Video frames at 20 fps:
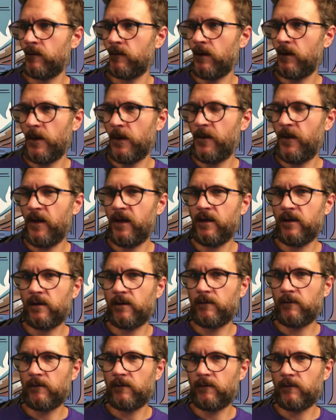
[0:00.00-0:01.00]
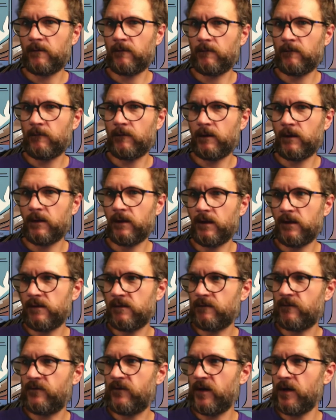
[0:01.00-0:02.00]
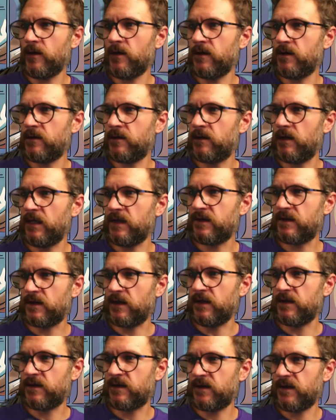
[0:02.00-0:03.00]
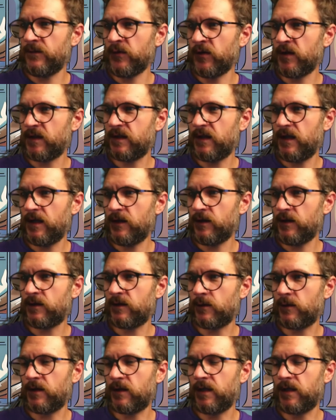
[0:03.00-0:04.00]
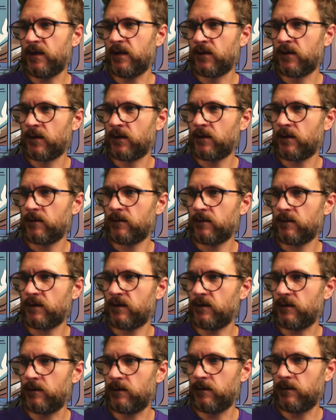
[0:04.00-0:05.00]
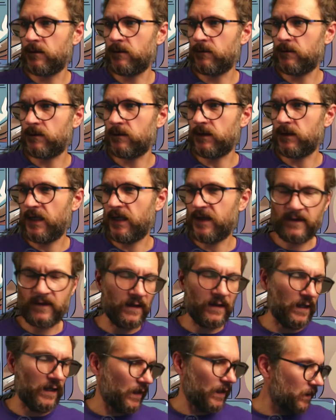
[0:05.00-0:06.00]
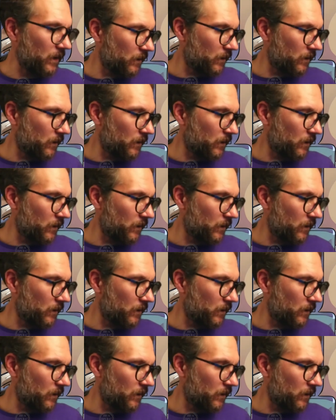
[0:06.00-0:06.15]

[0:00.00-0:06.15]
I think very it's it's similar territory to the last guy.